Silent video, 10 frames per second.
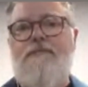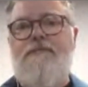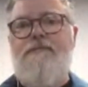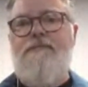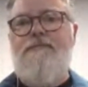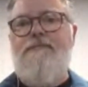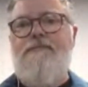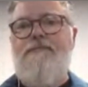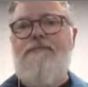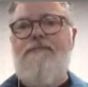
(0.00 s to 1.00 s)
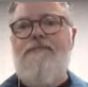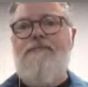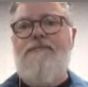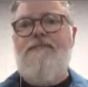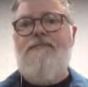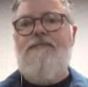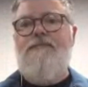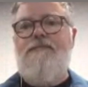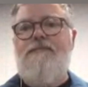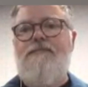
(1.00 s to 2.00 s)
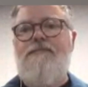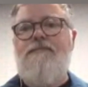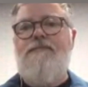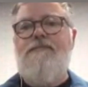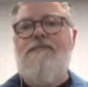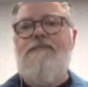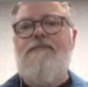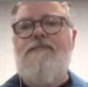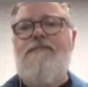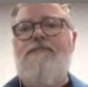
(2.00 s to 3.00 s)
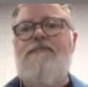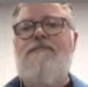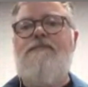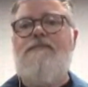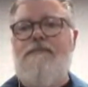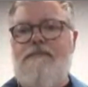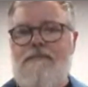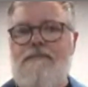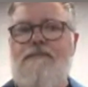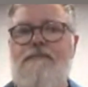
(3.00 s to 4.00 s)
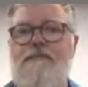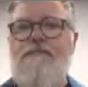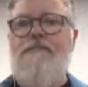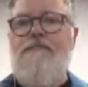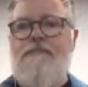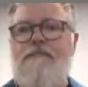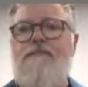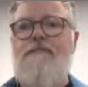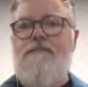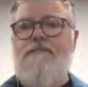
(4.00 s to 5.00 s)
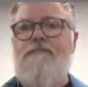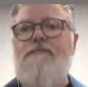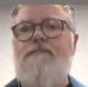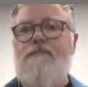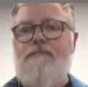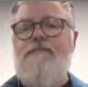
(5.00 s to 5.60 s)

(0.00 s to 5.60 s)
[no speech]